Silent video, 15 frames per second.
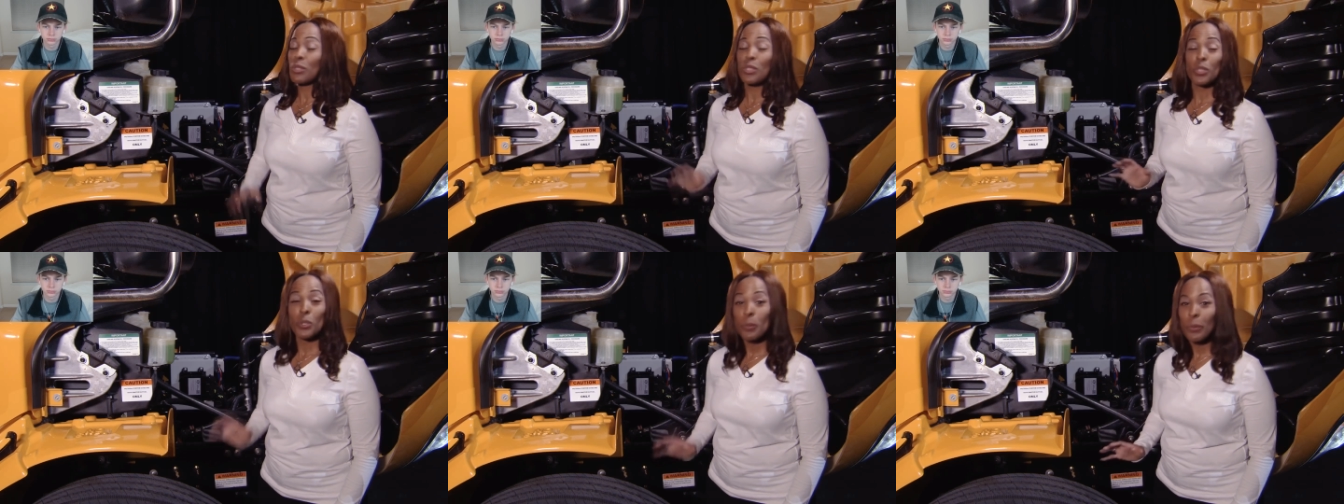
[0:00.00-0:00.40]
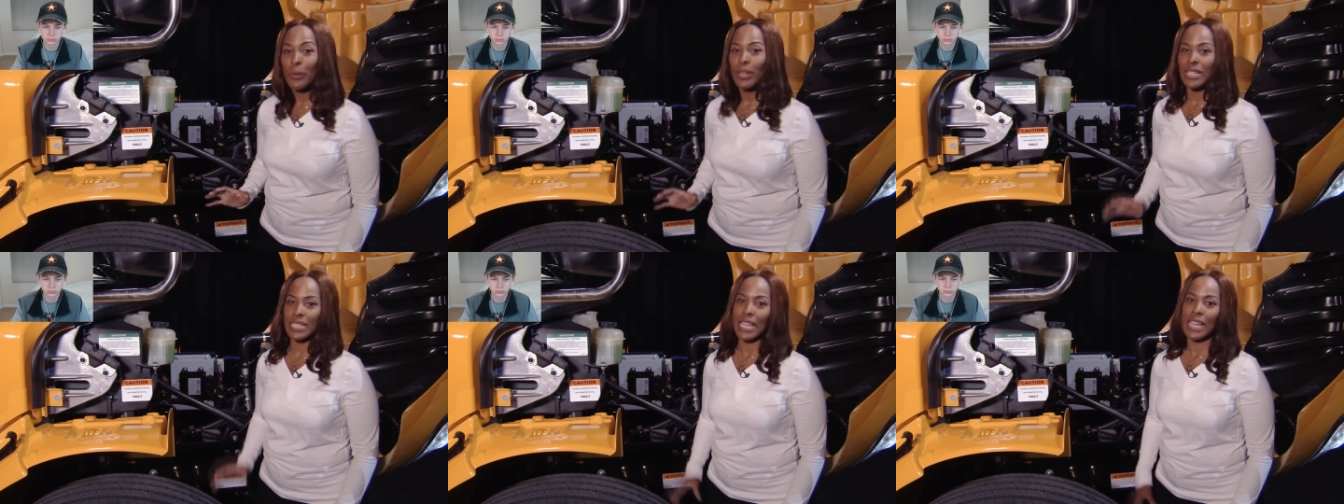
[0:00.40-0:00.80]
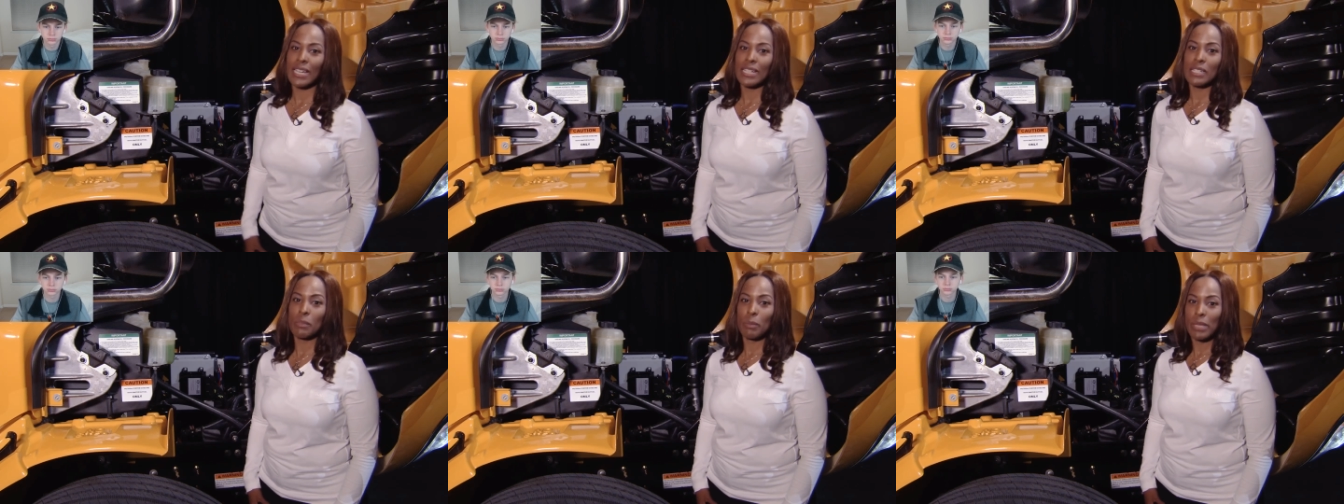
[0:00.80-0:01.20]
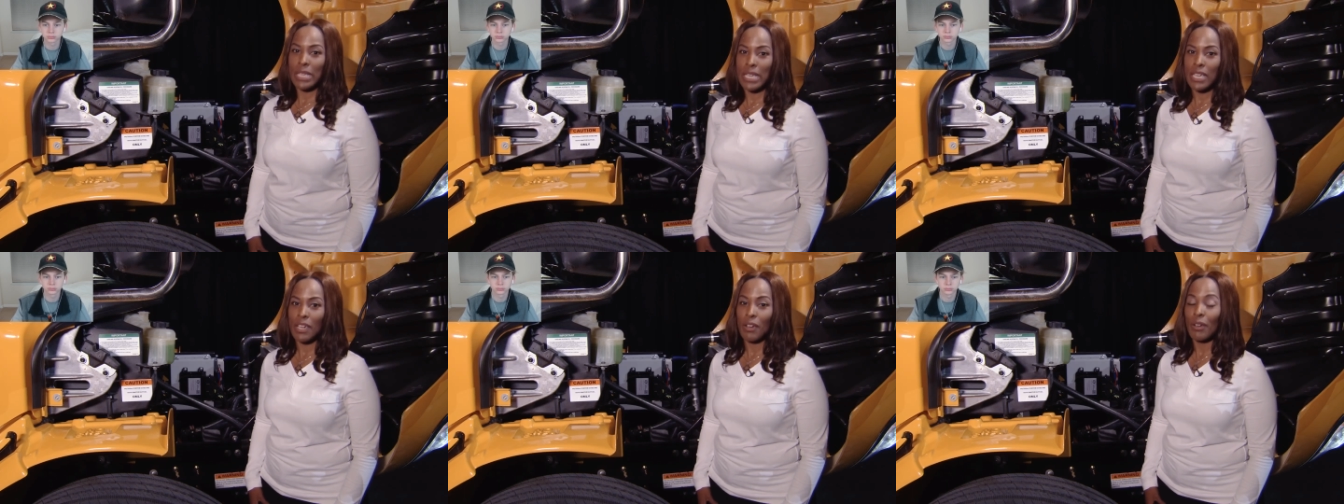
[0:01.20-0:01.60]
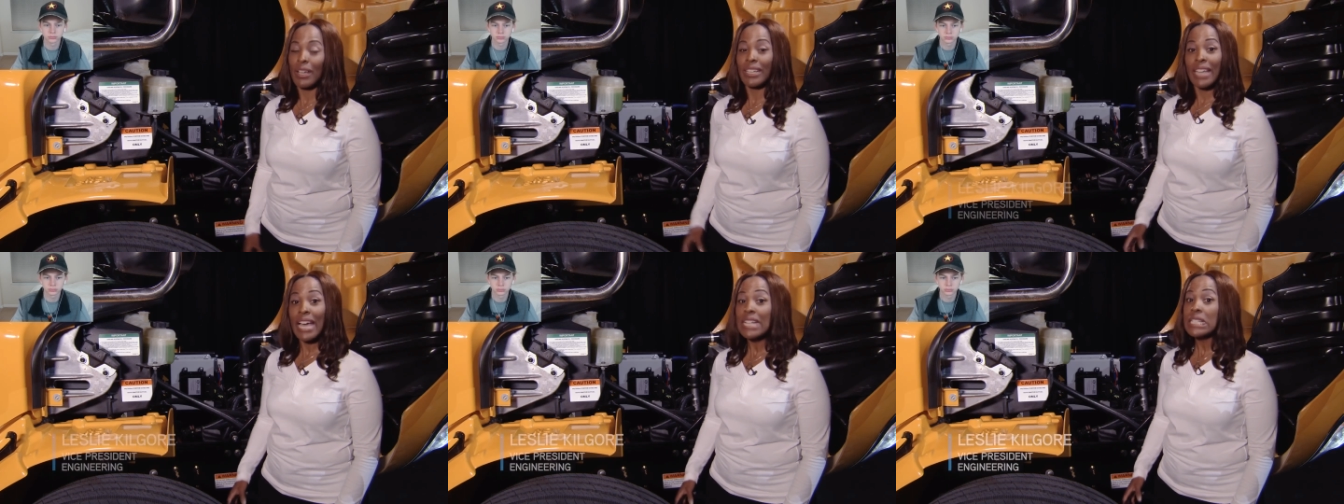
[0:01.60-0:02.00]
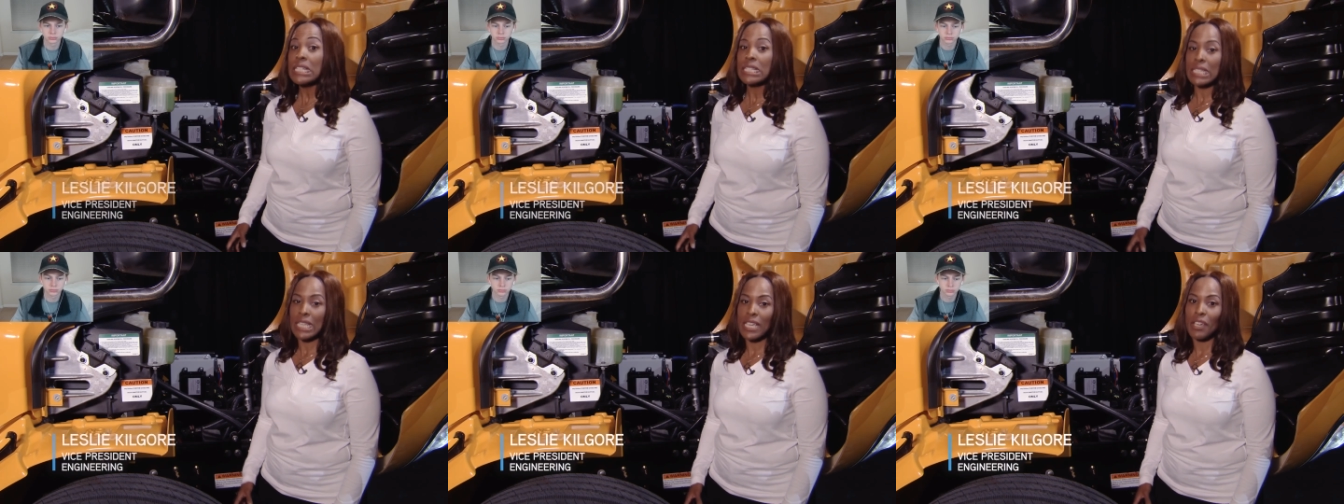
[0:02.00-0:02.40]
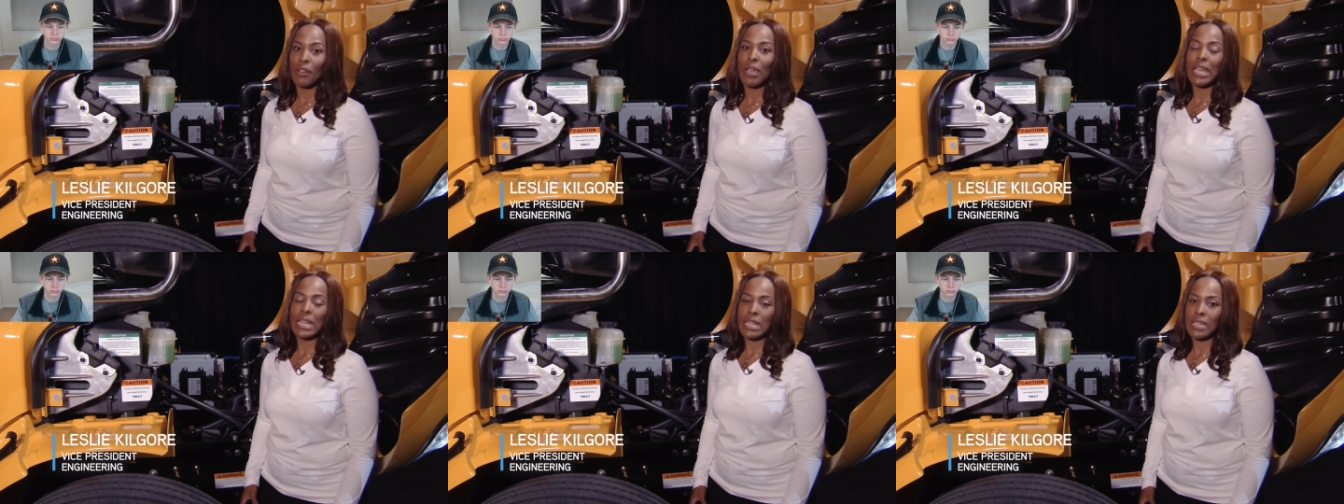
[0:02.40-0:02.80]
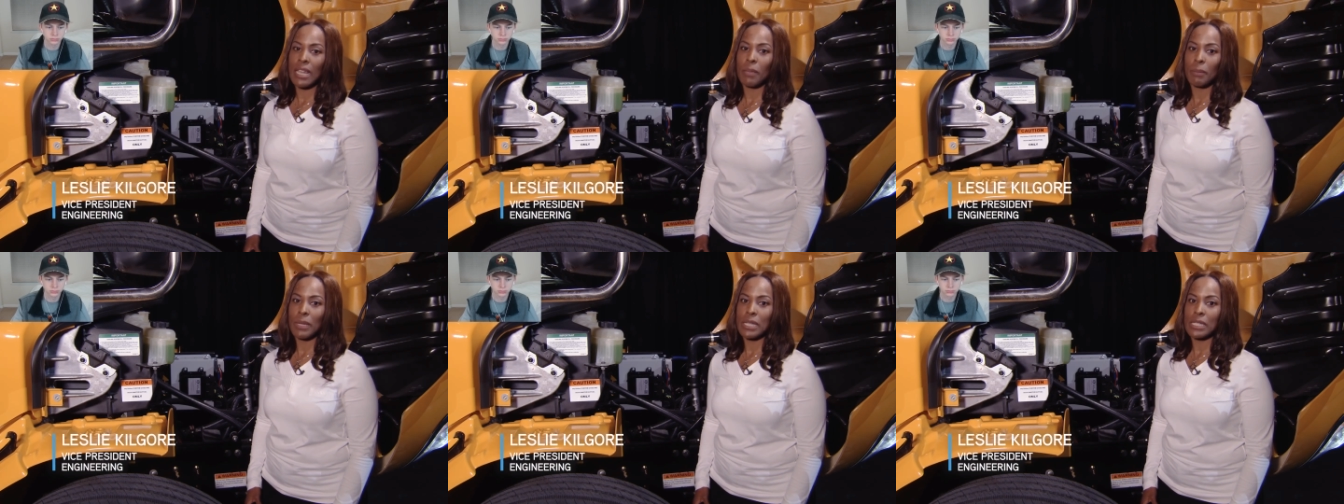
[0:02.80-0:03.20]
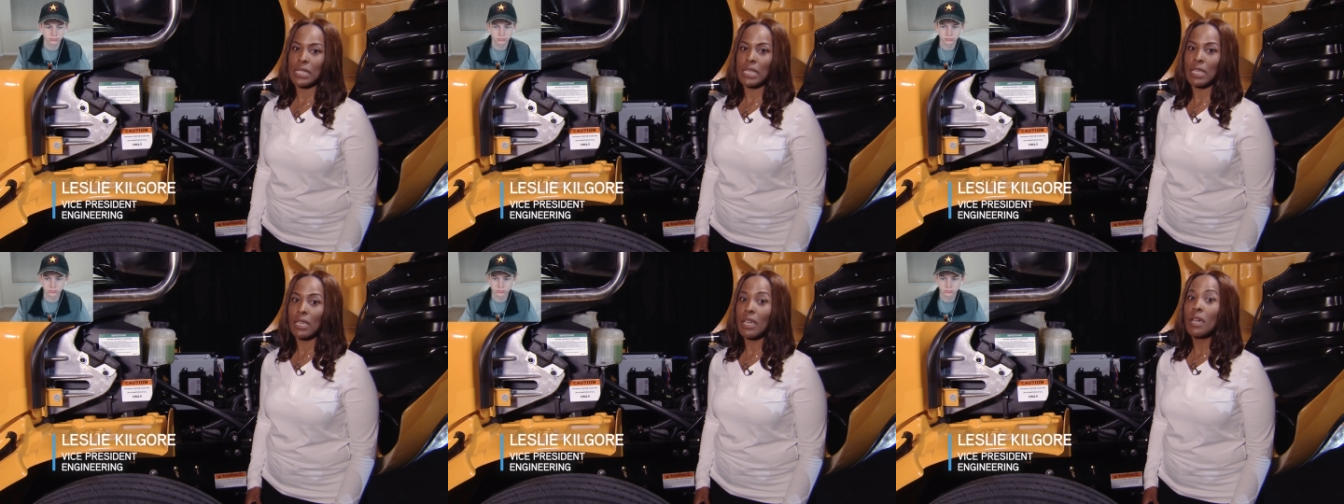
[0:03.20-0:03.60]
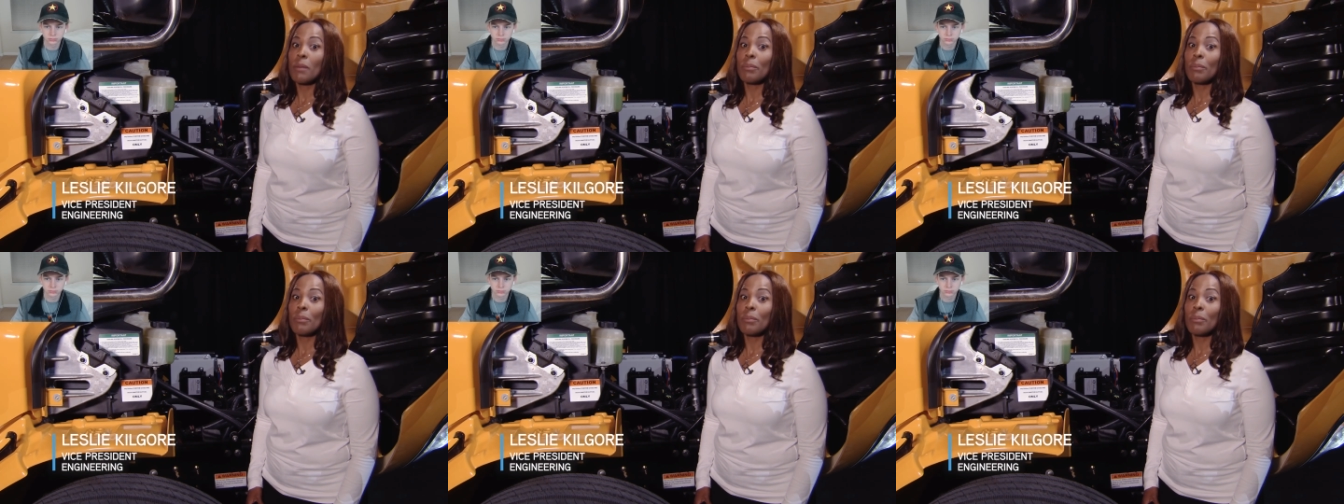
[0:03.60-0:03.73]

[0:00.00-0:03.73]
super excited to be here, not just here at NAPT,